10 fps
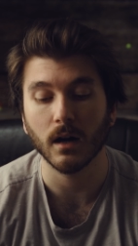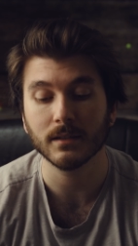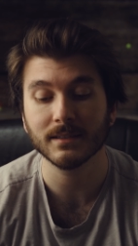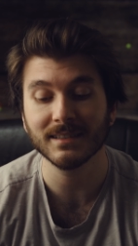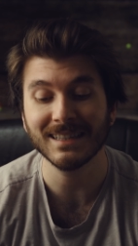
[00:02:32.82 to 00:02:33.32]

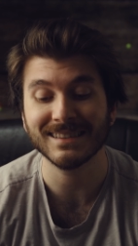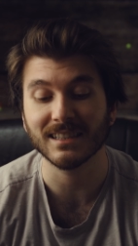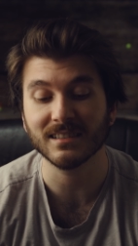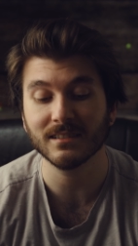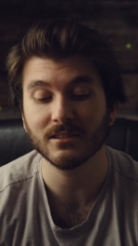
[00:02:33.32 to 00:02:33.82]
Honestly, it
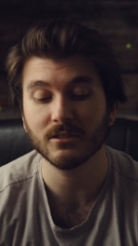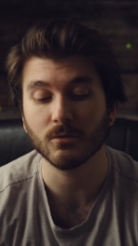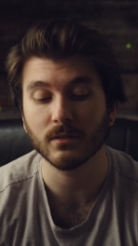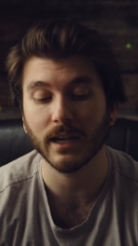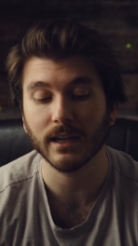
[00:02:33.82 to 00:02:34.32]
doesn't
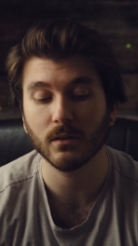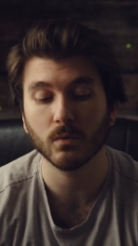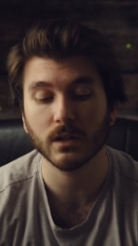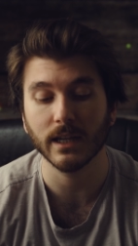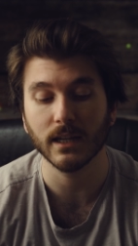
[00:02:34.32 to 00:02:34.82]
look like
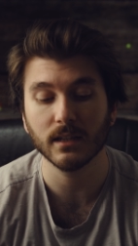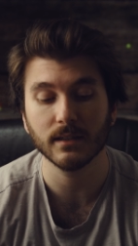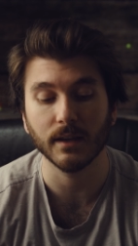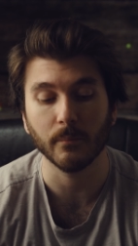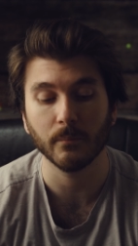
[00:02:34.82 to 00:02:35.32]
we're getting
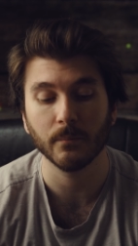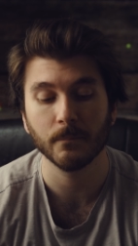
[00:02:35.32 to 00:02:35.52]
them.